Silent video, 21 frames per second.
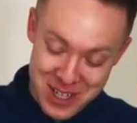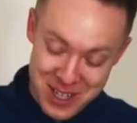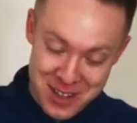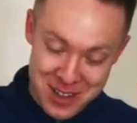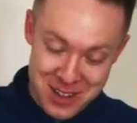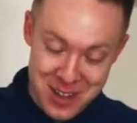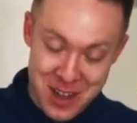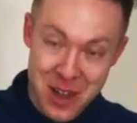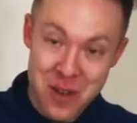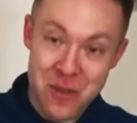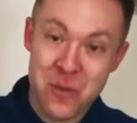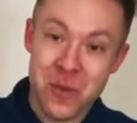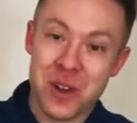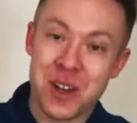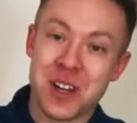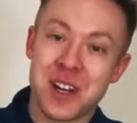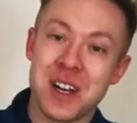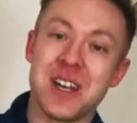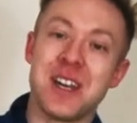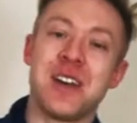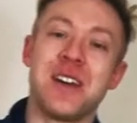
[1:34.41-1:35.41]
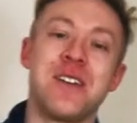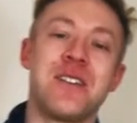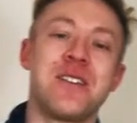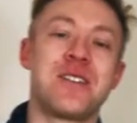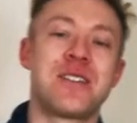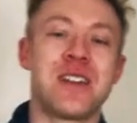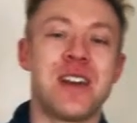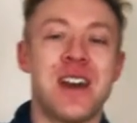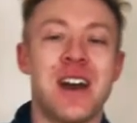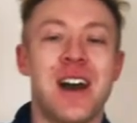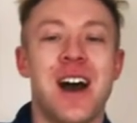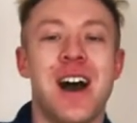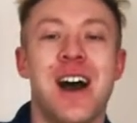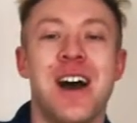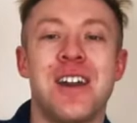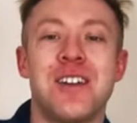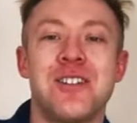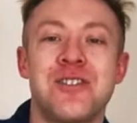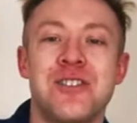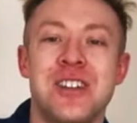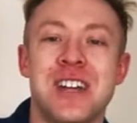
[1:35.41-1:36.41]
So we're going to use
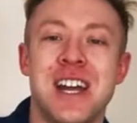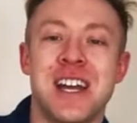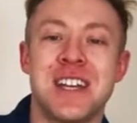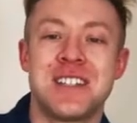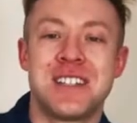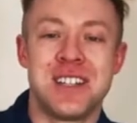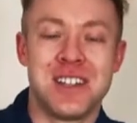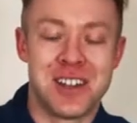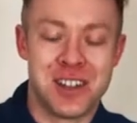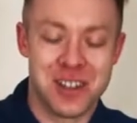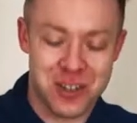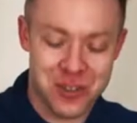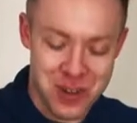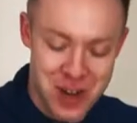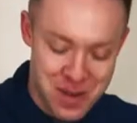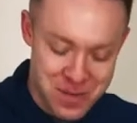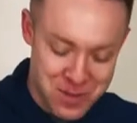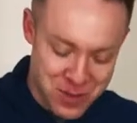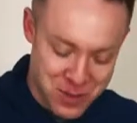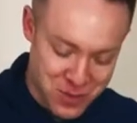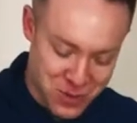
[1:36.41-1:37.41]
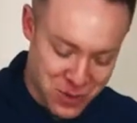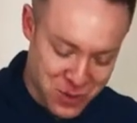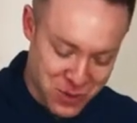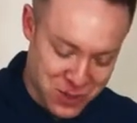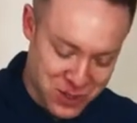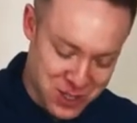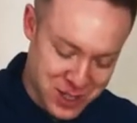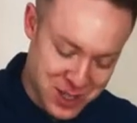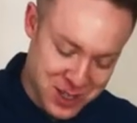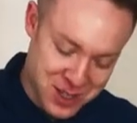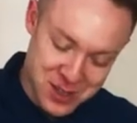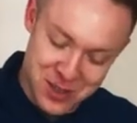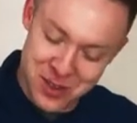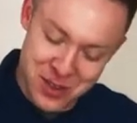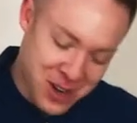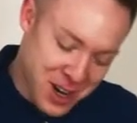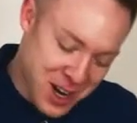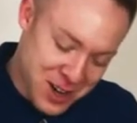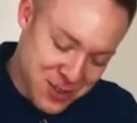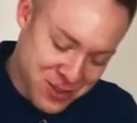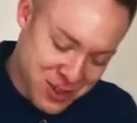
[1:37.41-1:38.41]
189 grams of water,
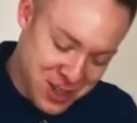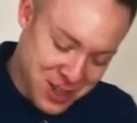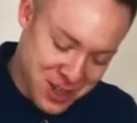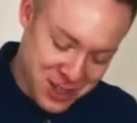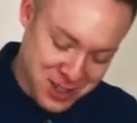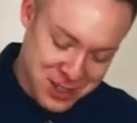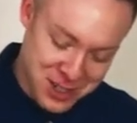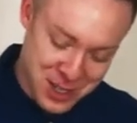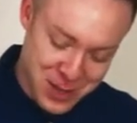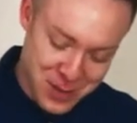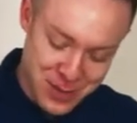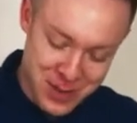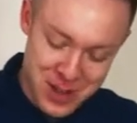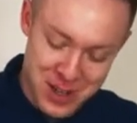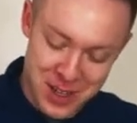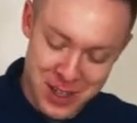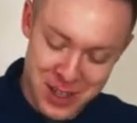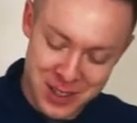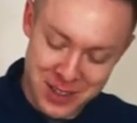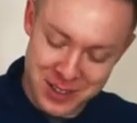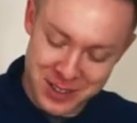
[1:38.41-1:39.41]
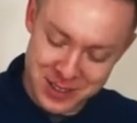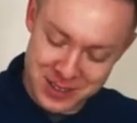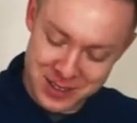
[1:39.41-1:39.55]
or 190 if you like.